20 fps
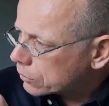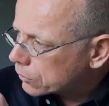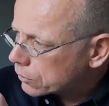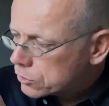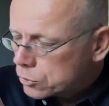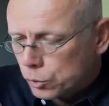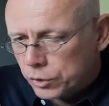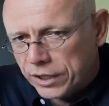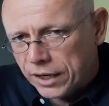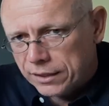
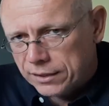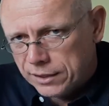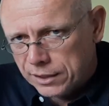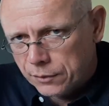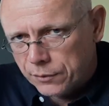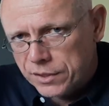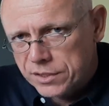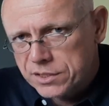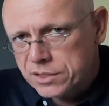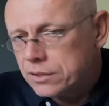So the idea
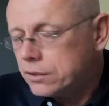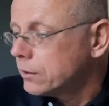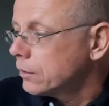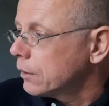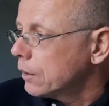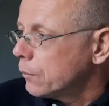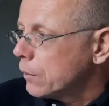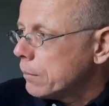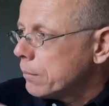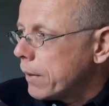is
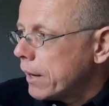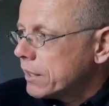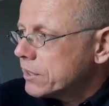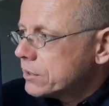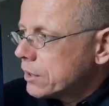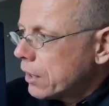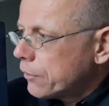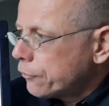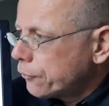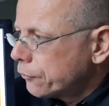that we make
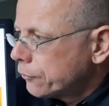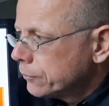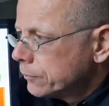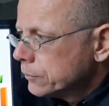stuff,